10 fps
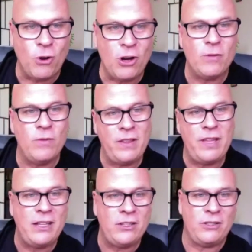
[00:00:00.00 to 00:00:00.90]
working with
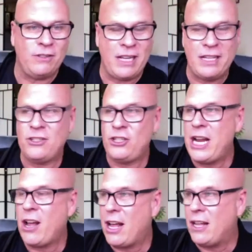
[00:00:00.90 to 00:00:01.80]
his
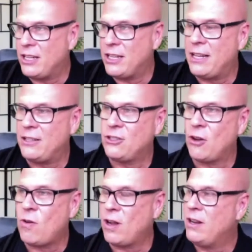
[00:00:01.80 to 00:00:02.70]
Shions and
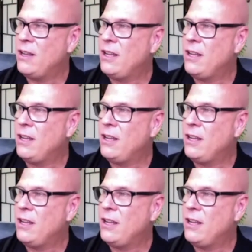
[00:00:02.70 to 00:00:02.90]
so on.